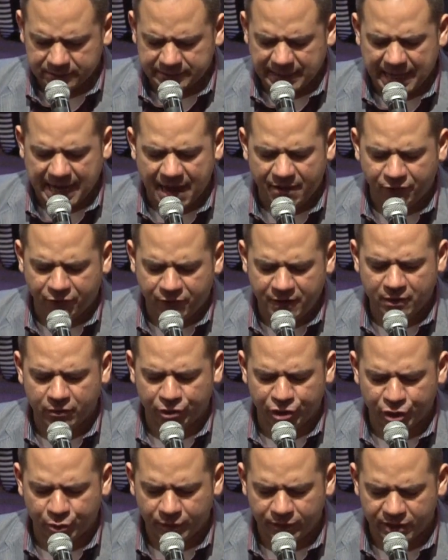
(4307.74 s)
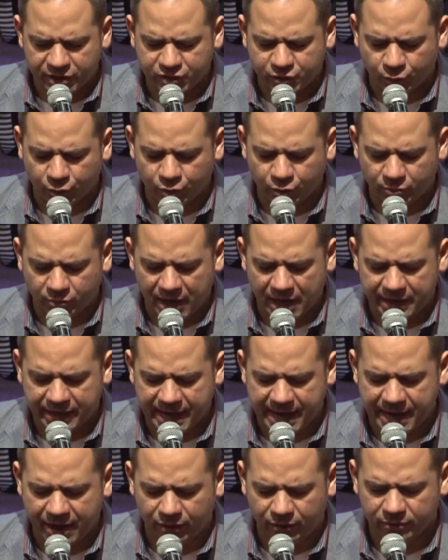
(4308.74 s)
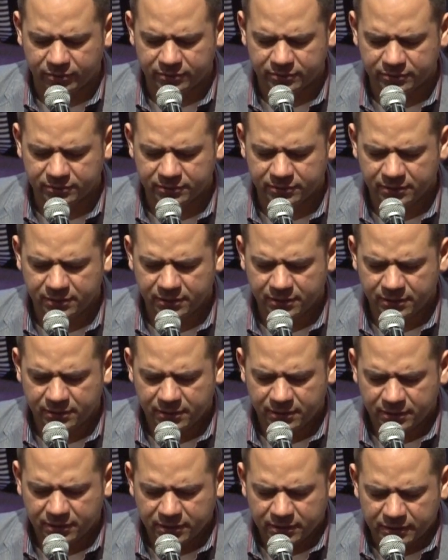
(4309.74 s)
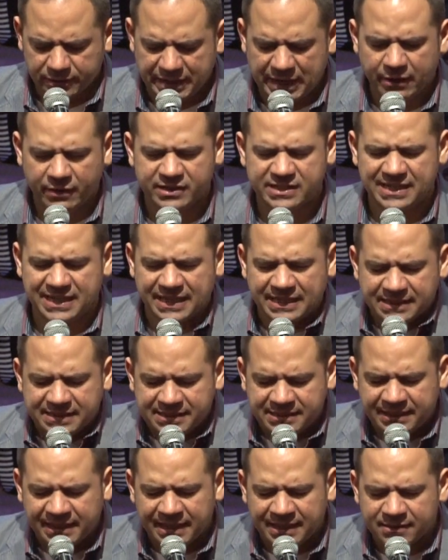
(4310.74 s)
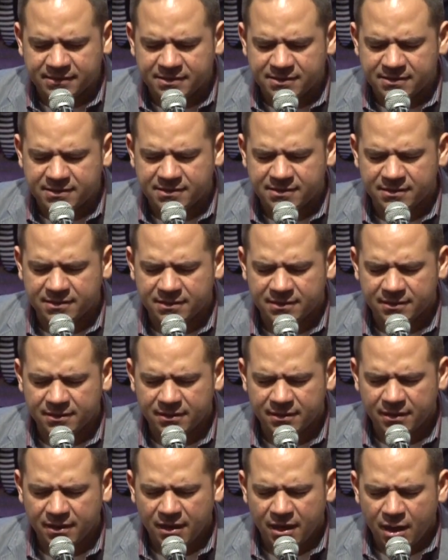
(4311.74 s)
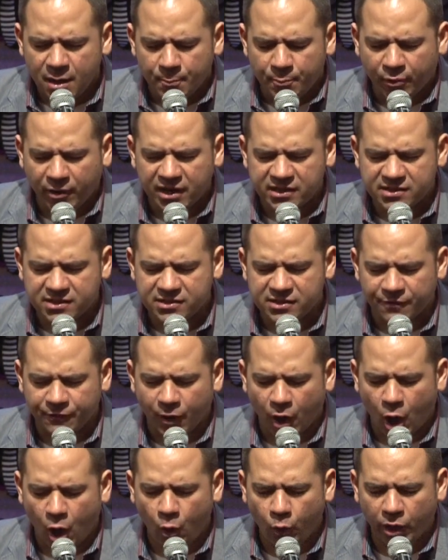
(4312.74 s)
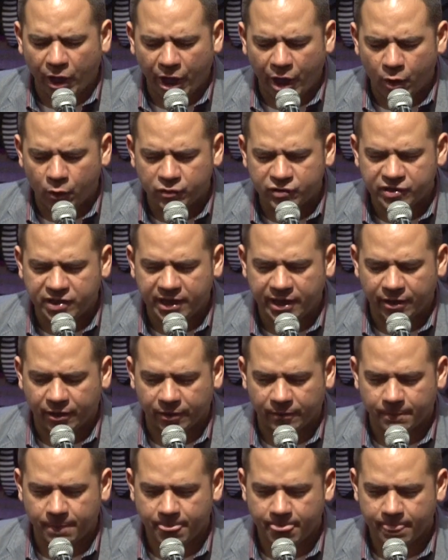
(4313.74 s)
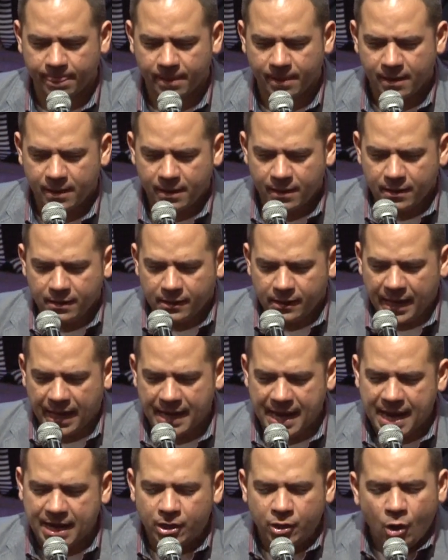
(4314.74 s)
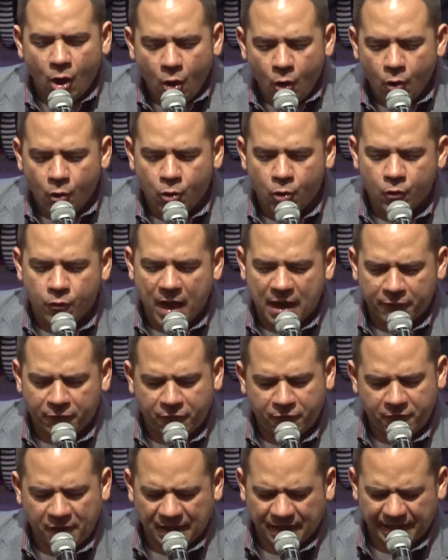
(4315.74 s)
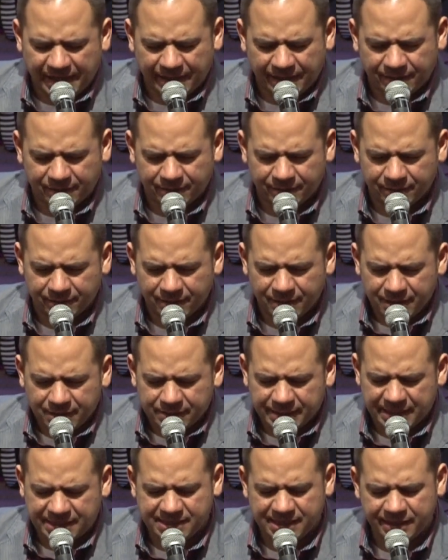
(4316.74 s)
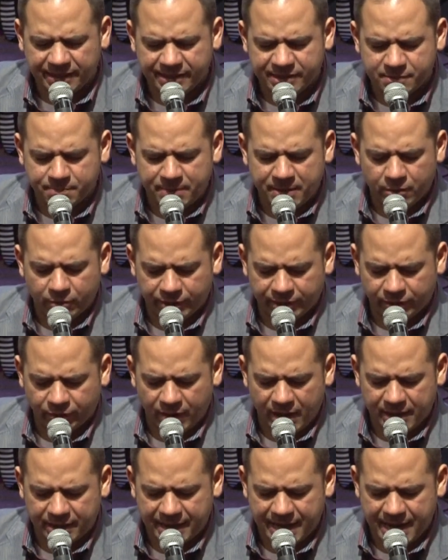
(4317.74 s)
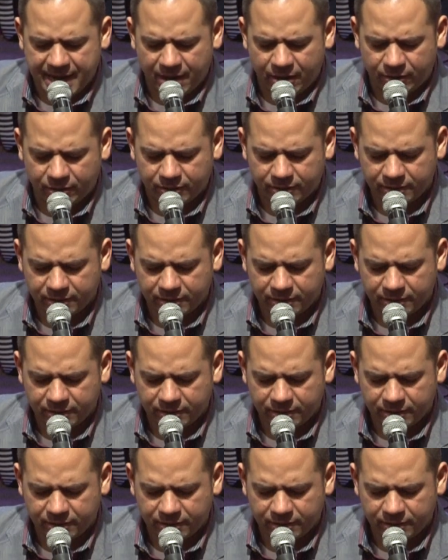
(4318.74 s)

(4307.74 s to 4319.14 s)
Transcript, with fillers: I feel you in this room right now. There is an intense presence of the Holy Ghost here. And I know that feeling that's in this building right now.